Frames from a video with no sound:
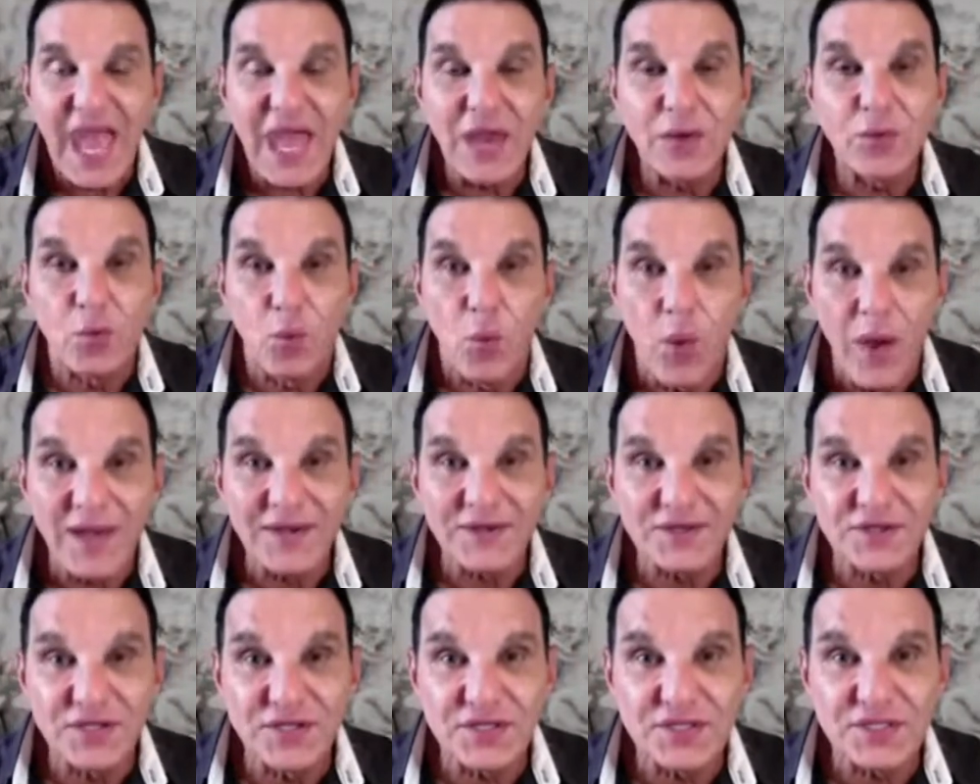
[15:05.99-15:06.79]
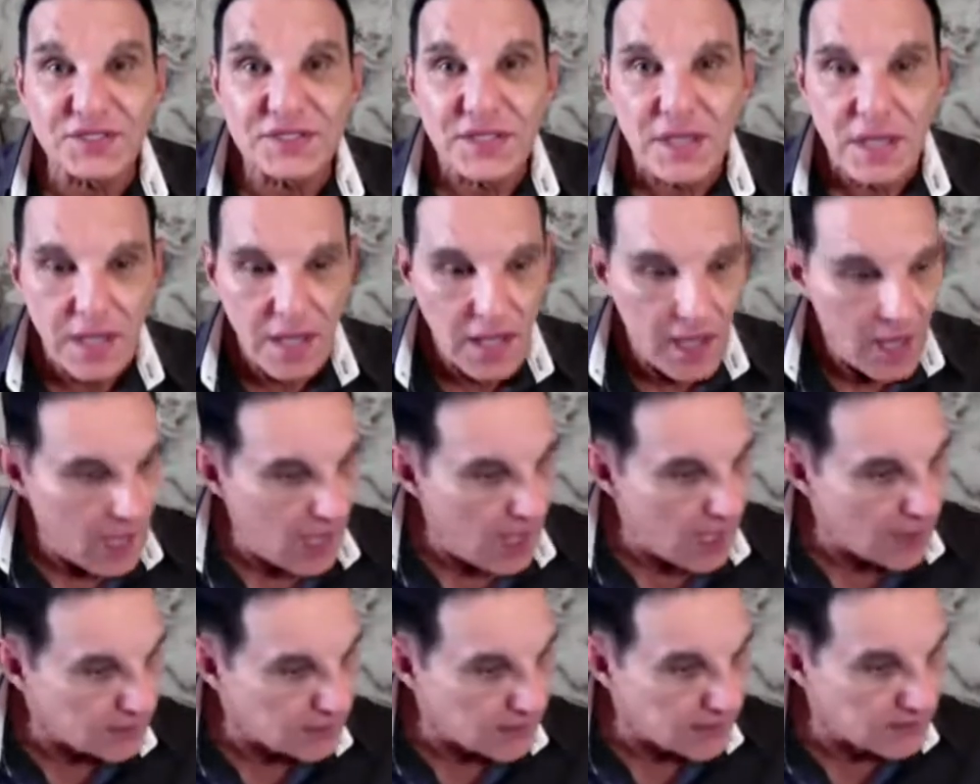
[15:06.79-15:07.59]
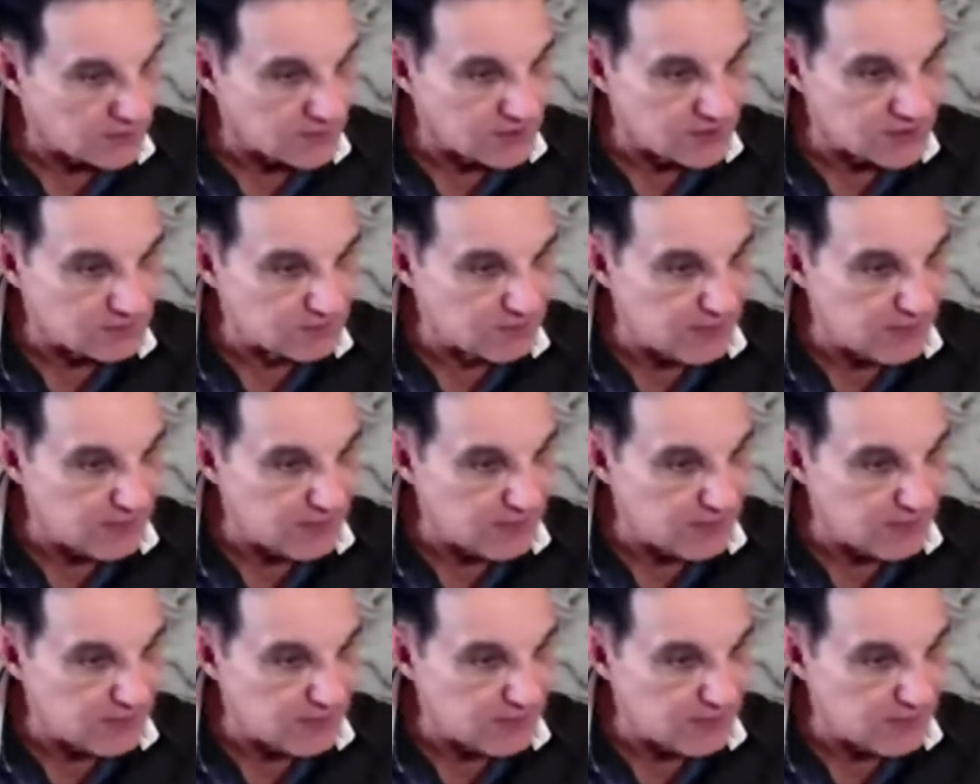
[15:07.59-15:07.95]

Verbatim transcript: and wonders how can this